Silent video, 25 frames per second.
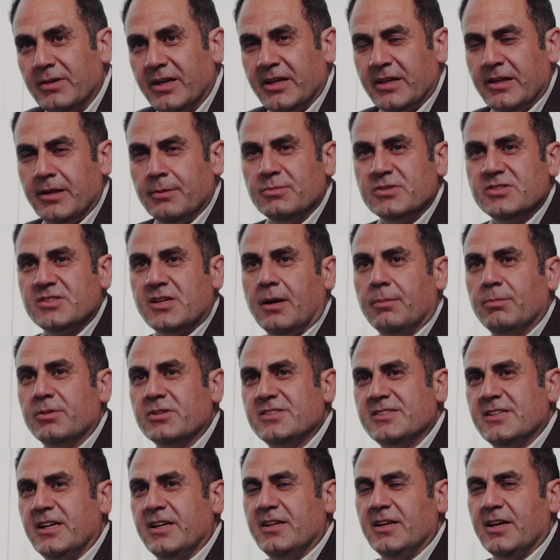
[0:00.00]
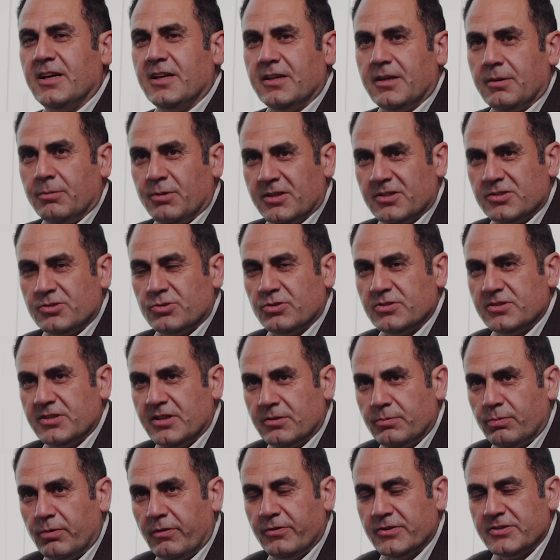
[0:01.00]
My name is Amer Zeidan. I'm an
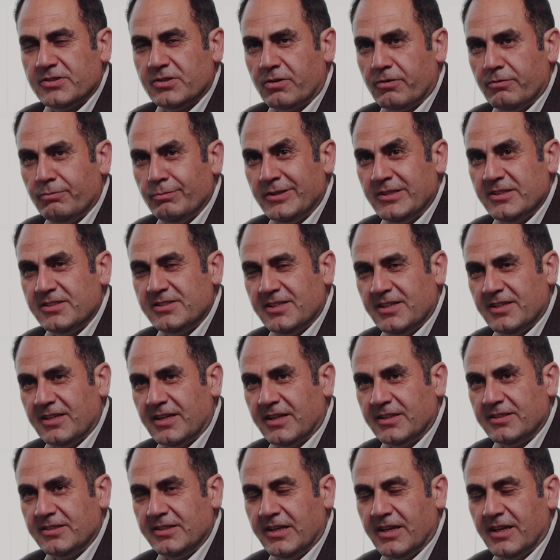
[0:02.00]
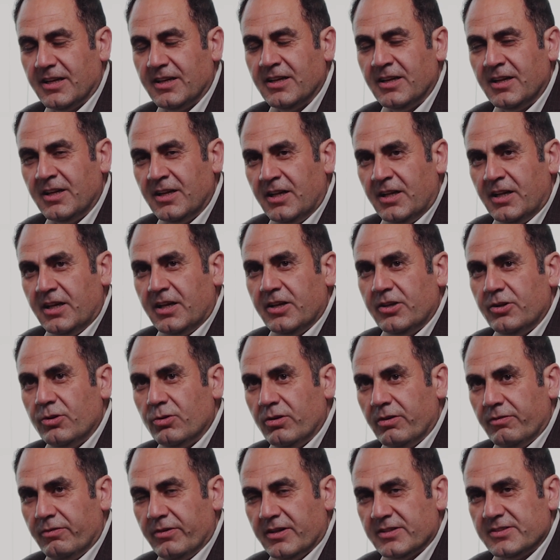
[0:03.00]
associate professor of medicine at Yale
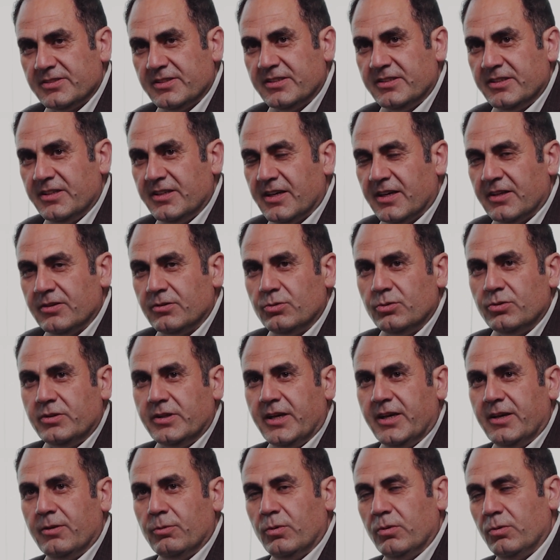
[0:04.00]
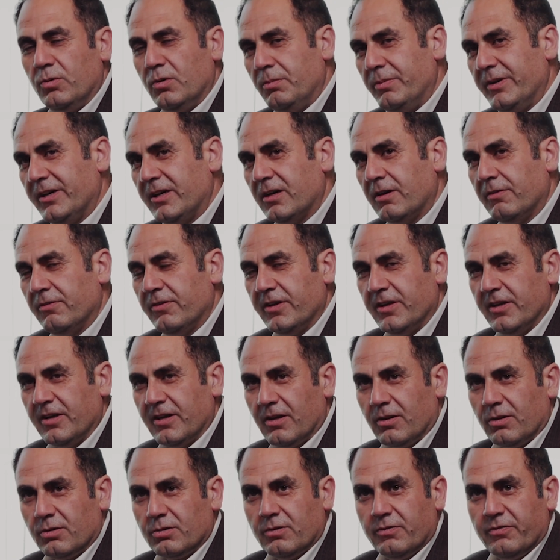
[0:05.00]
University. And today we will be covering
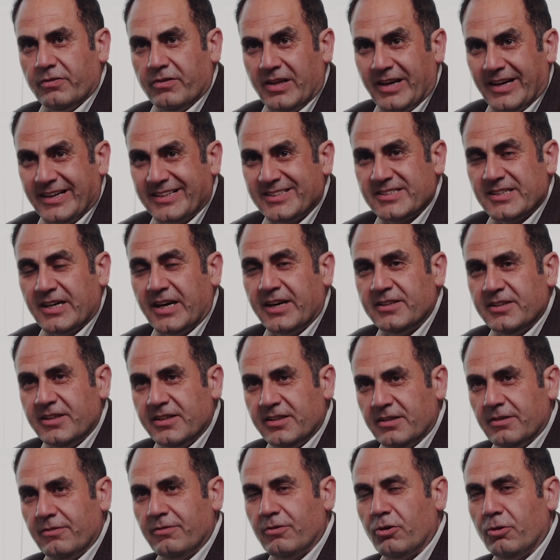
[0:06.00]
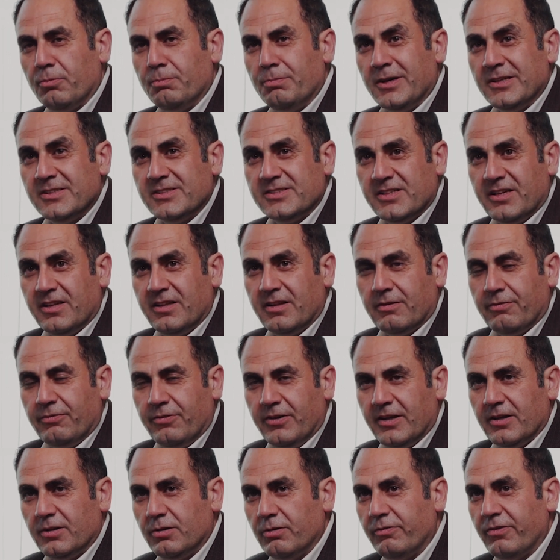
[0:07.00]
a lot of the exciting developments in the
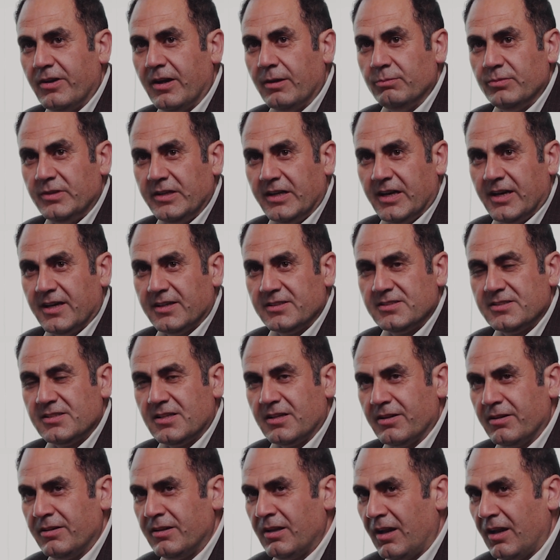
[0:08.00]
field of MDS.